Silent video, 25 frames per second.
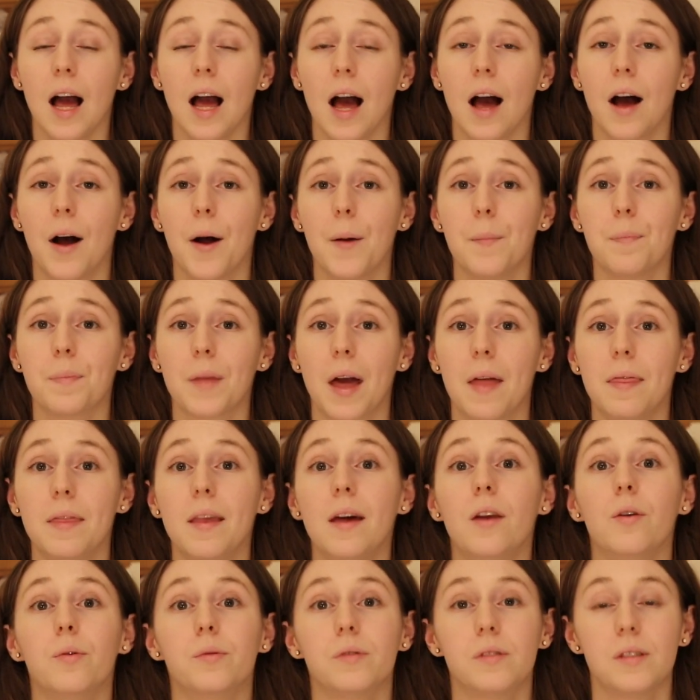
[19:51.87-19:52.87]
um, and
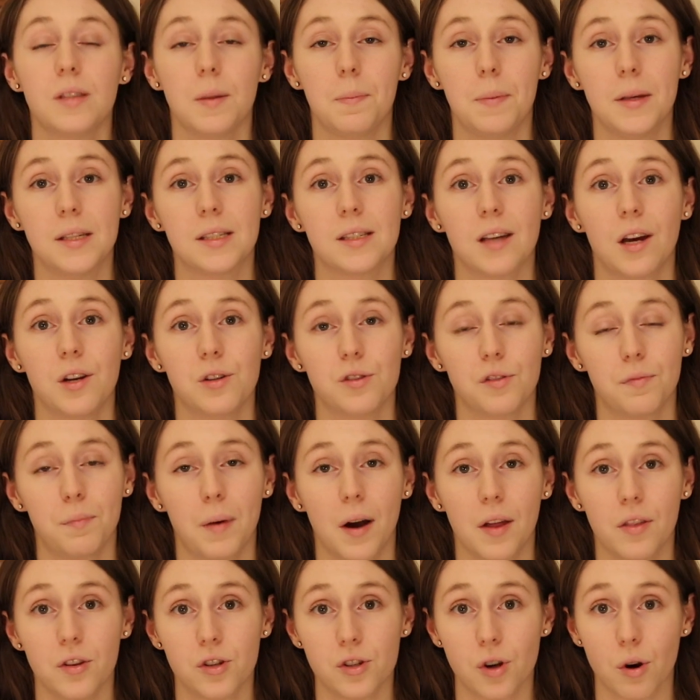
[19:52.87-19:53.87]
then also be signed off
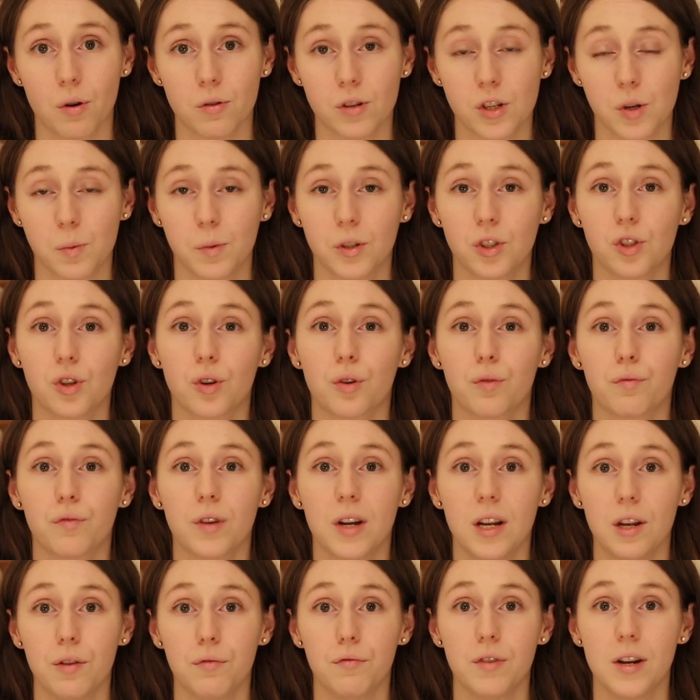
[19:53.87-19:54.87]
by the doctor which took a
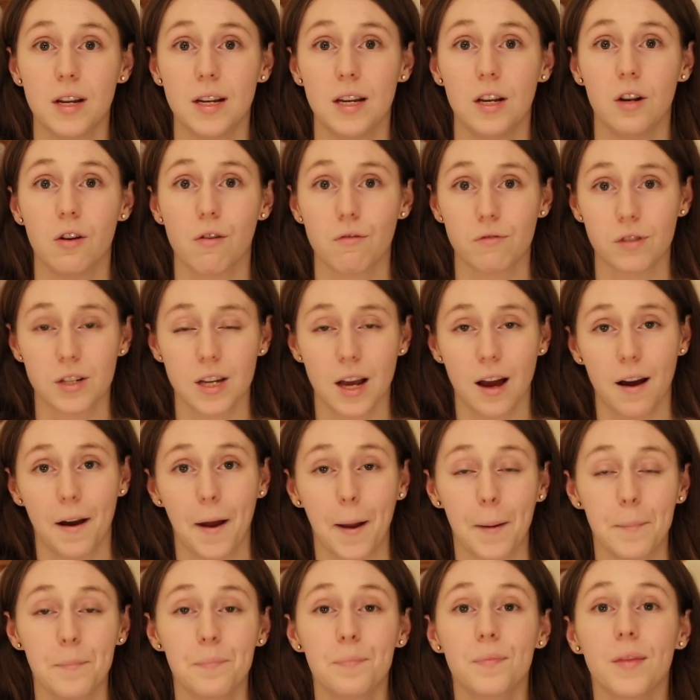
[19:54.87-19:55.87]
really really long
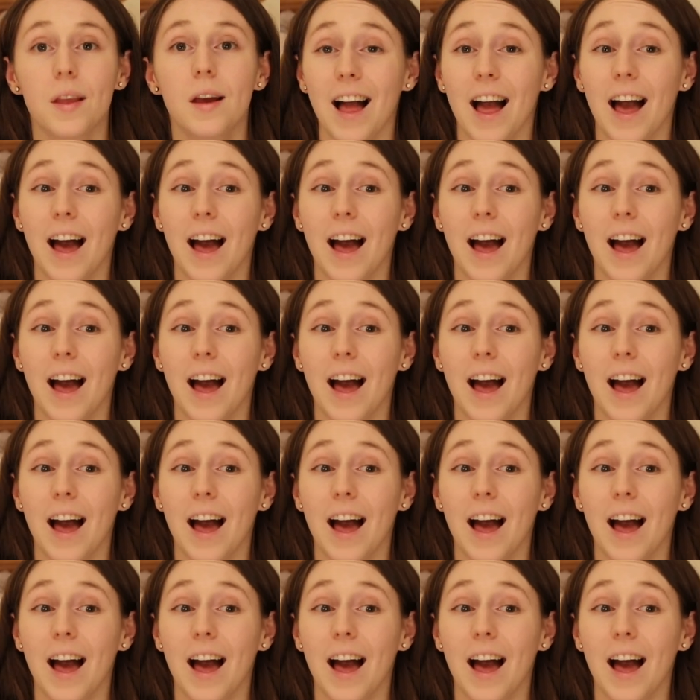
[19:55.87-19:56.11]
time